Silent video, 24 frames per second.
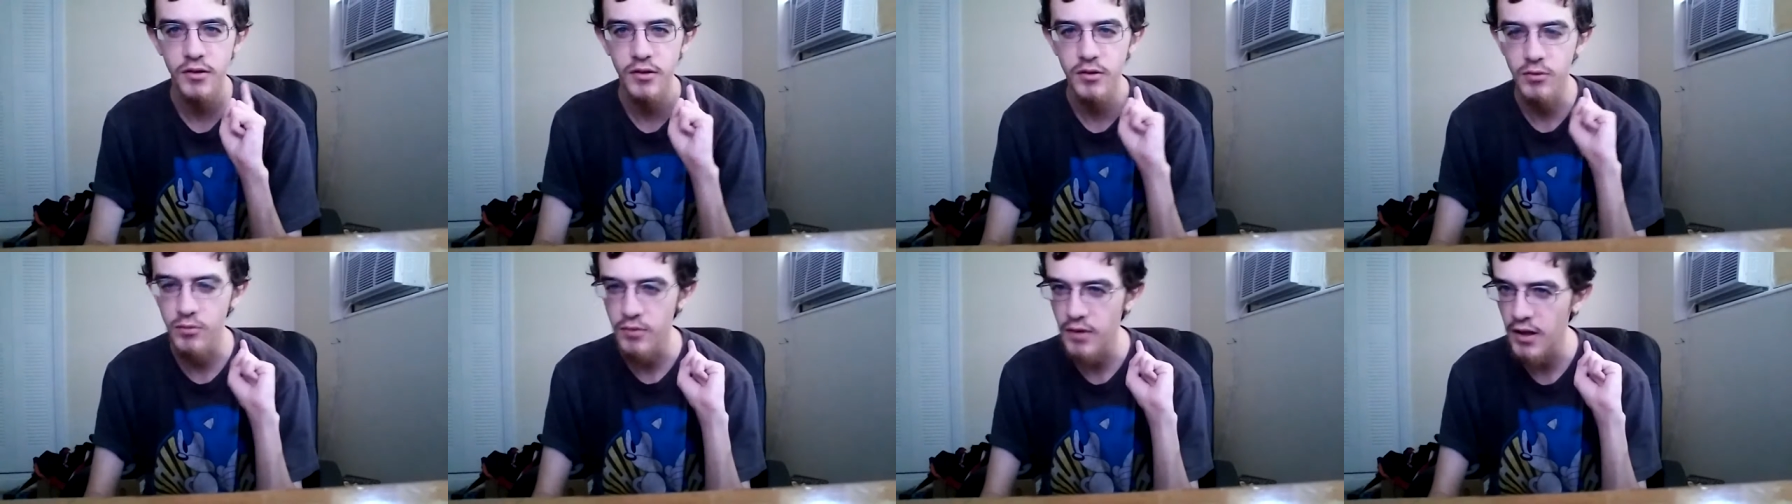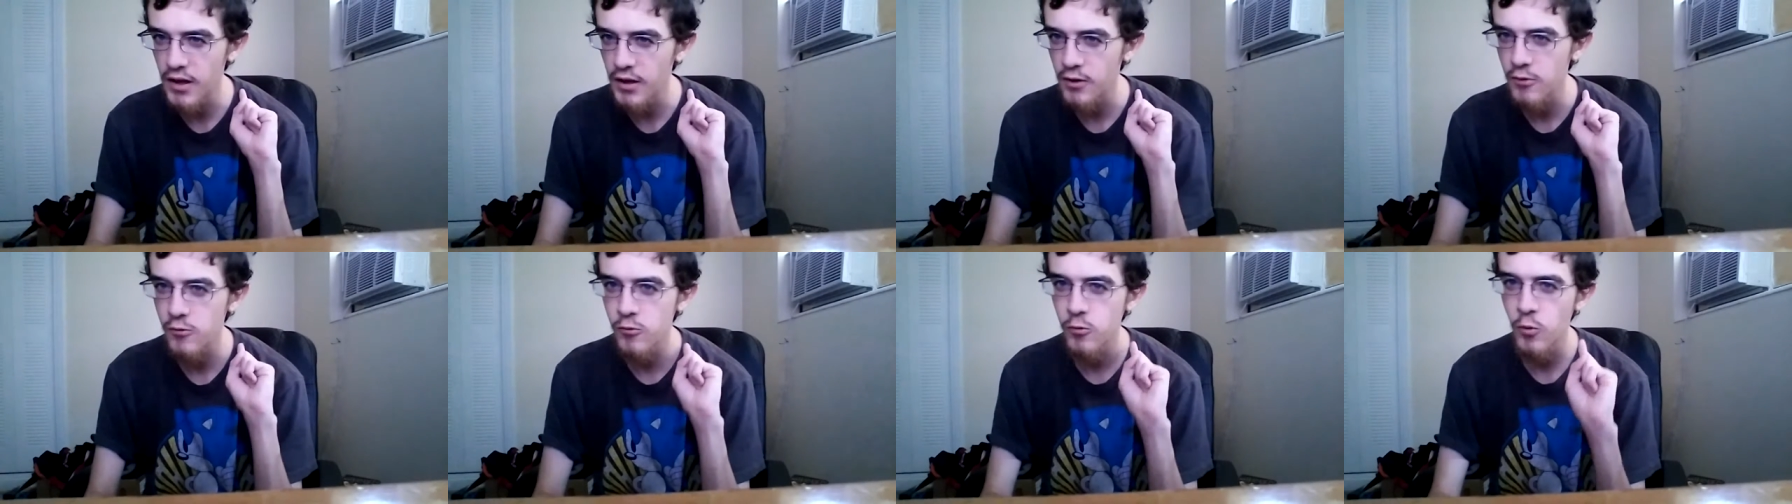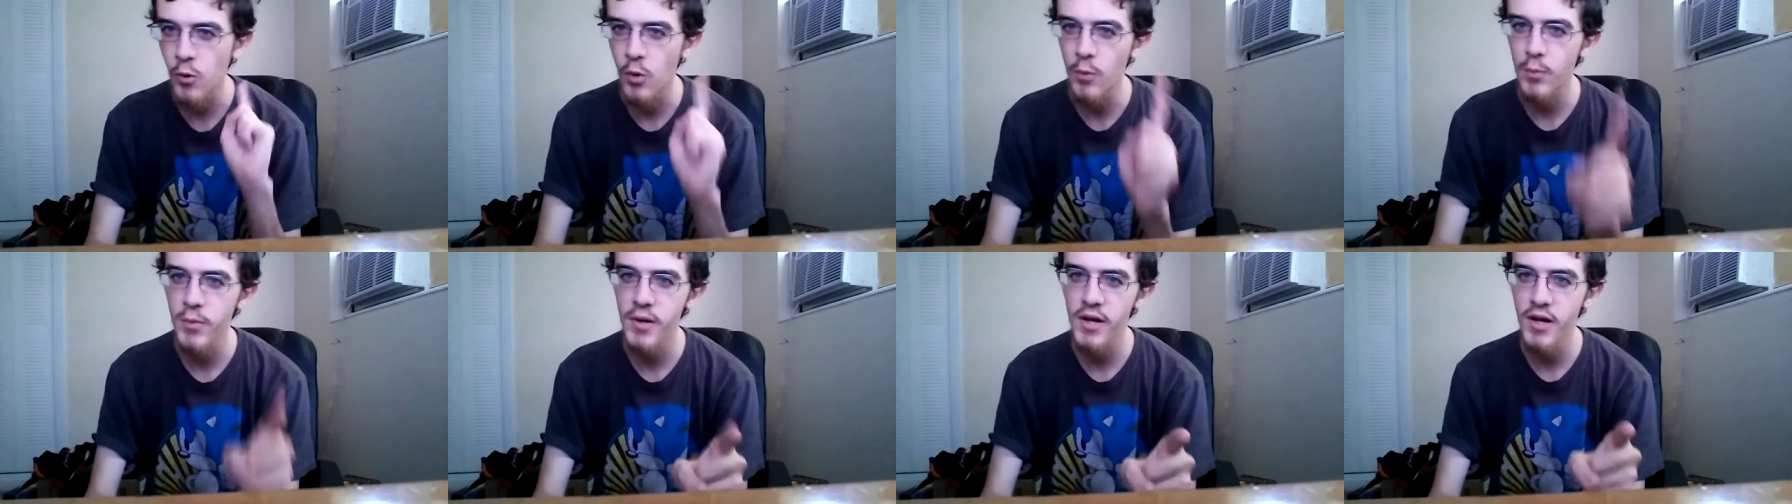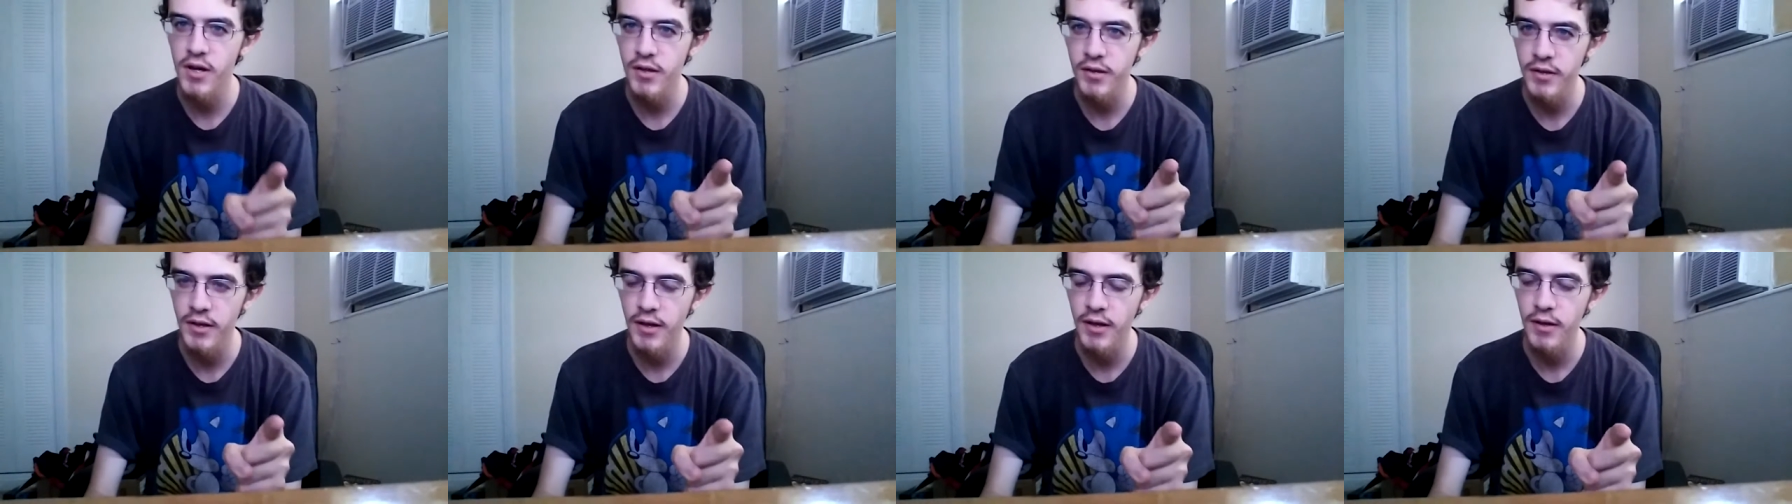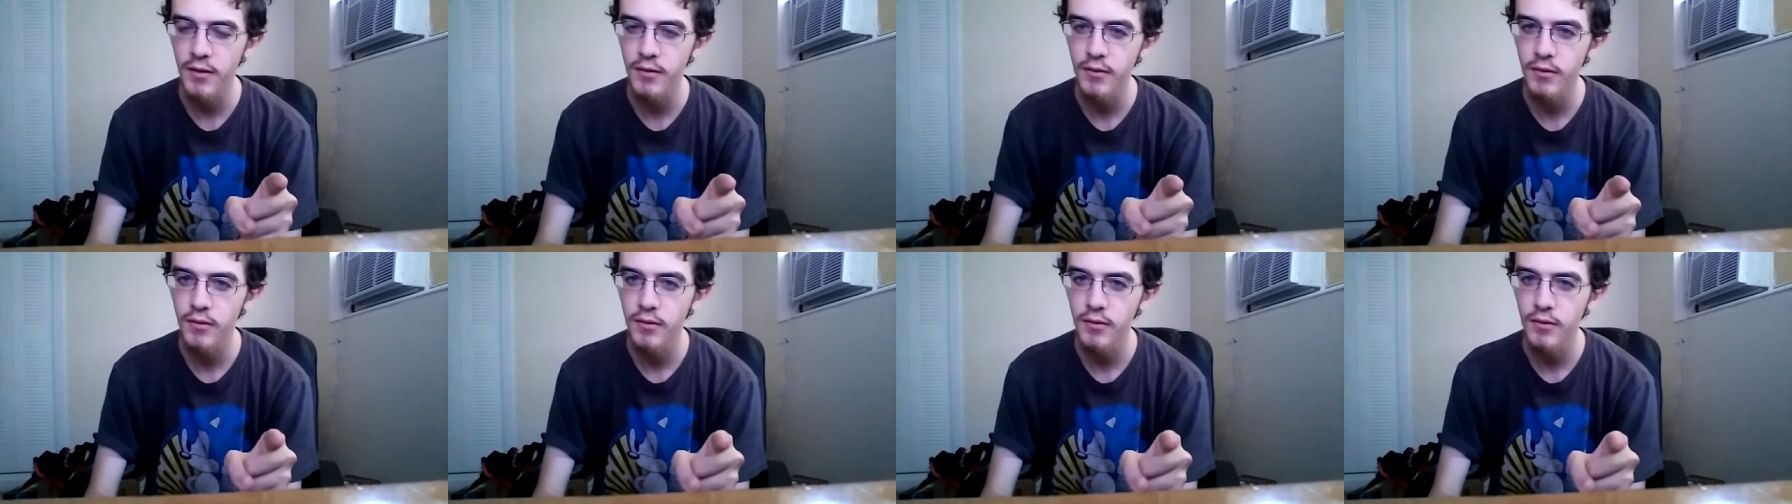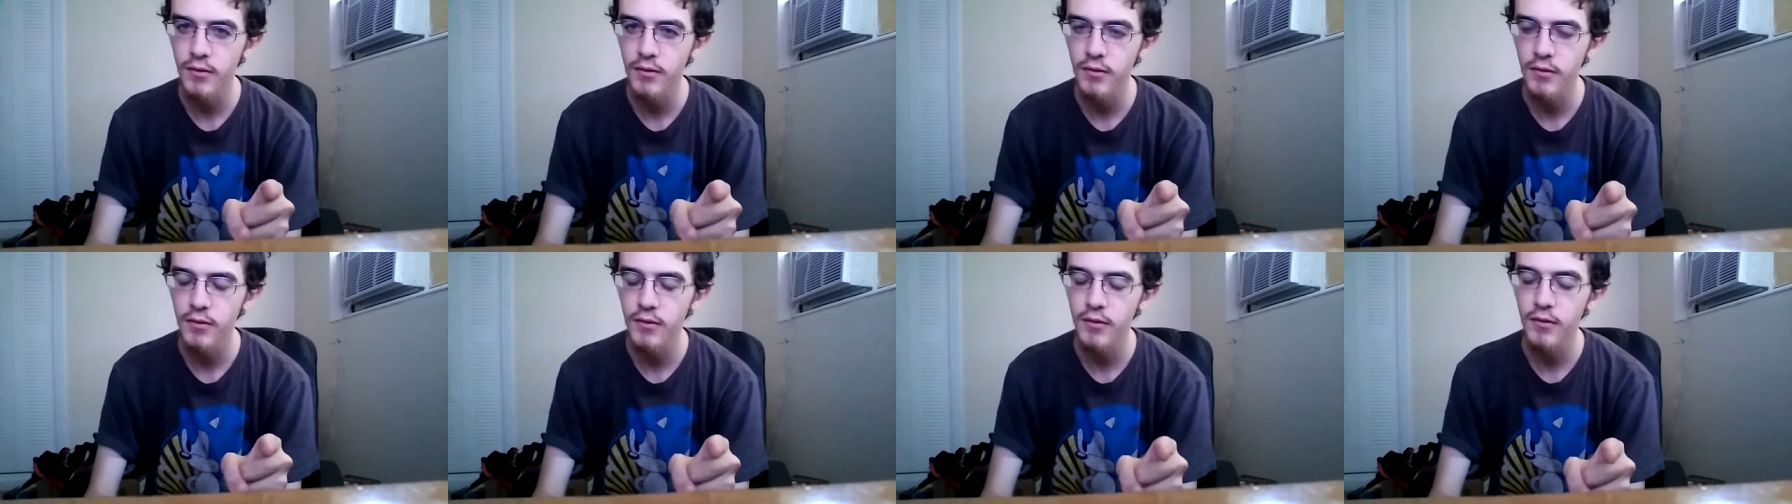Do not quote me on that.
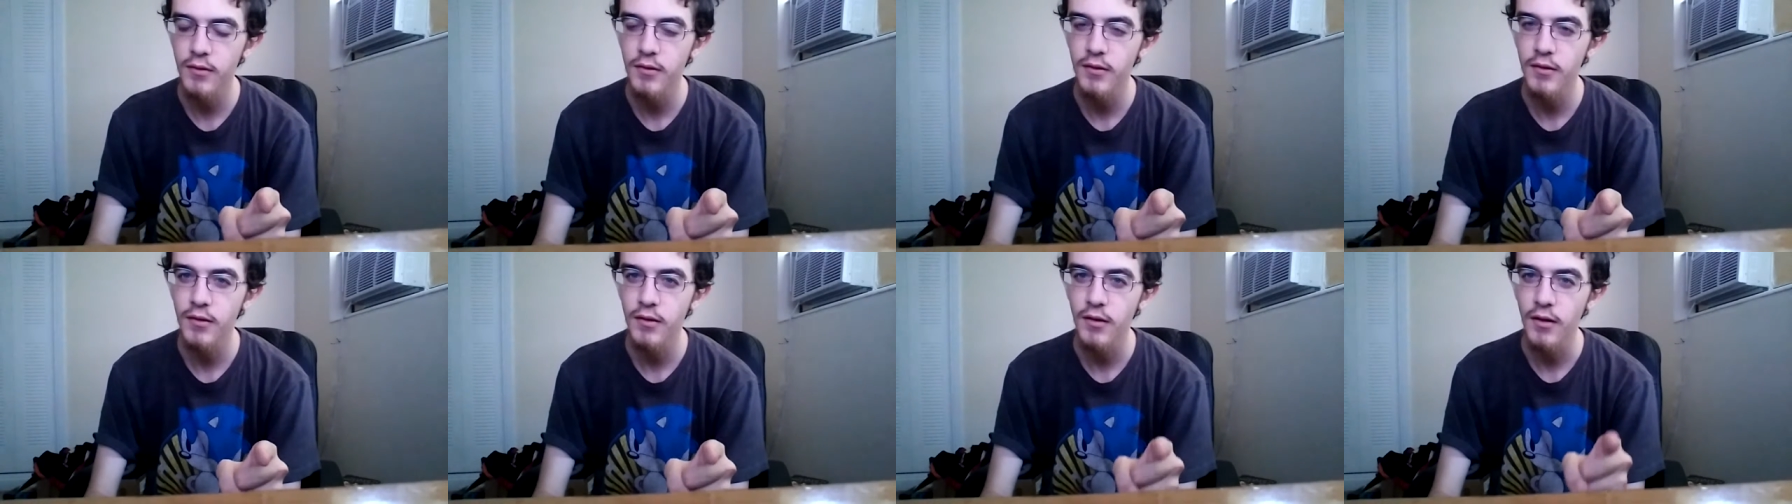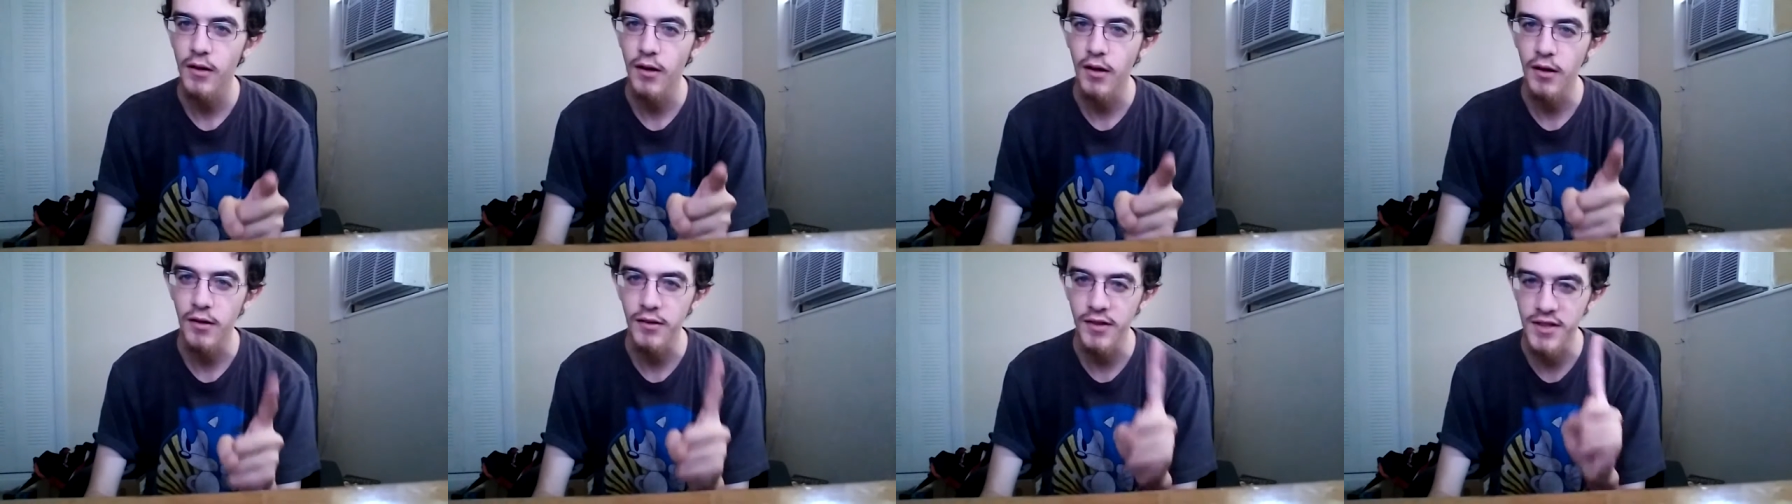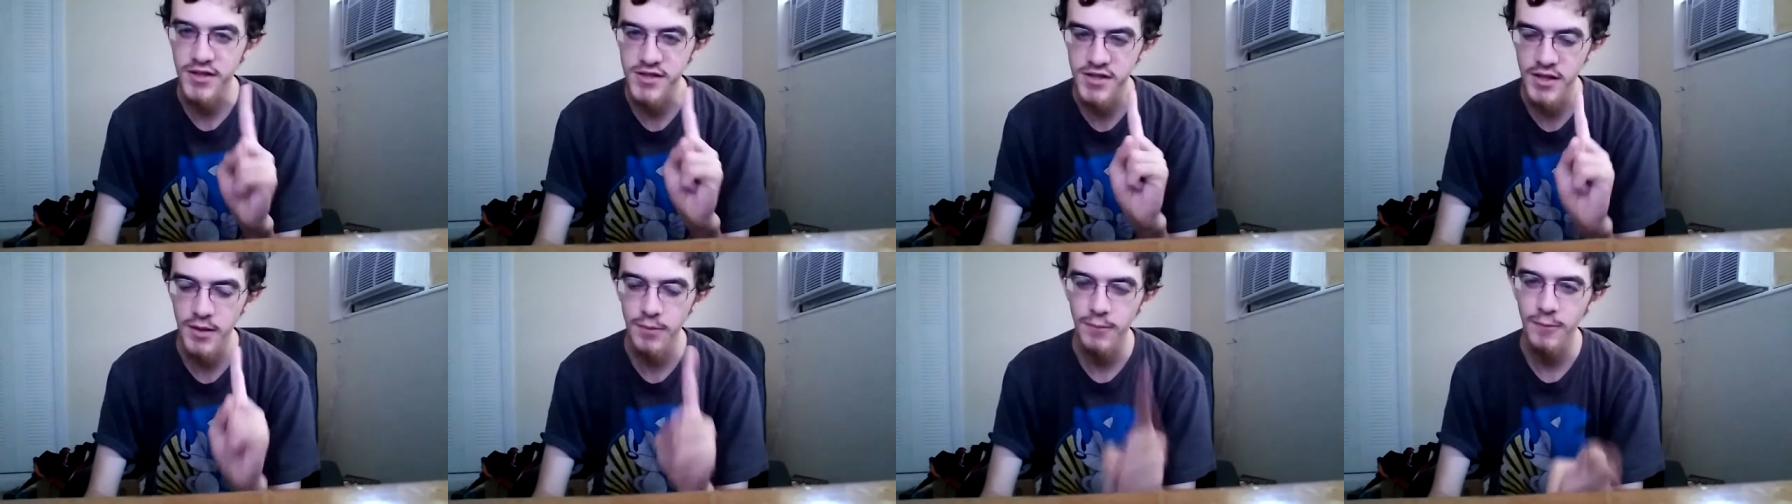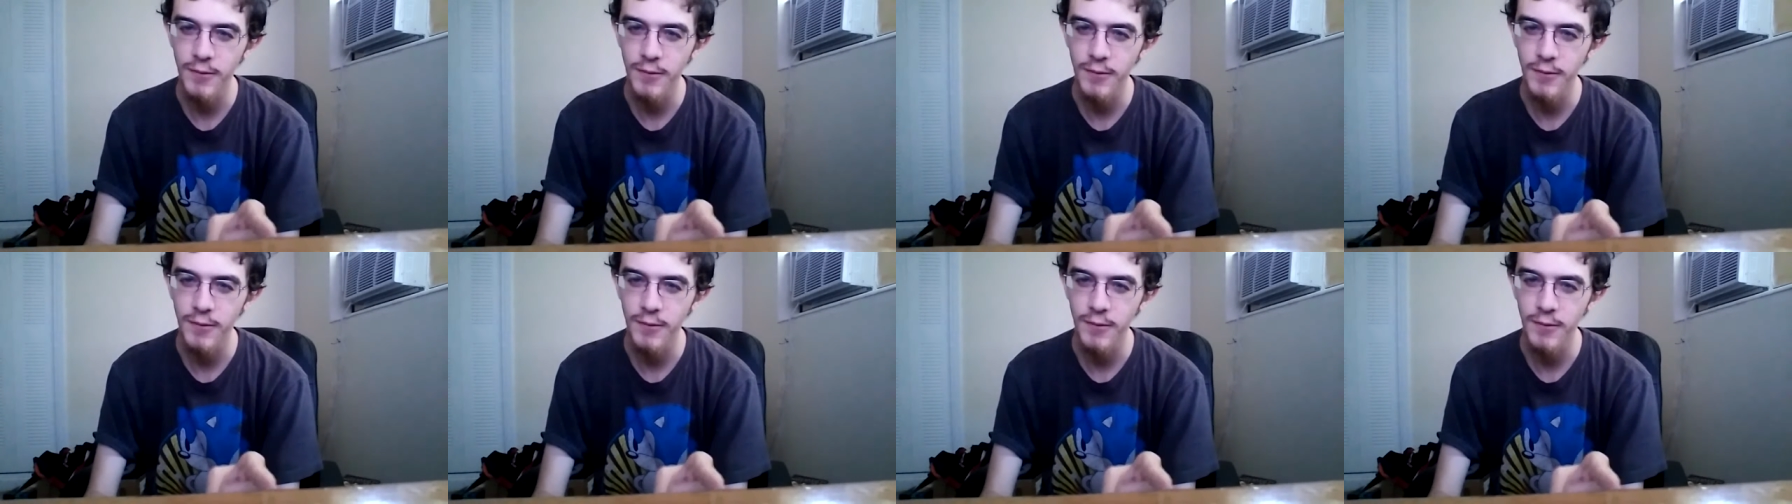Unless I'm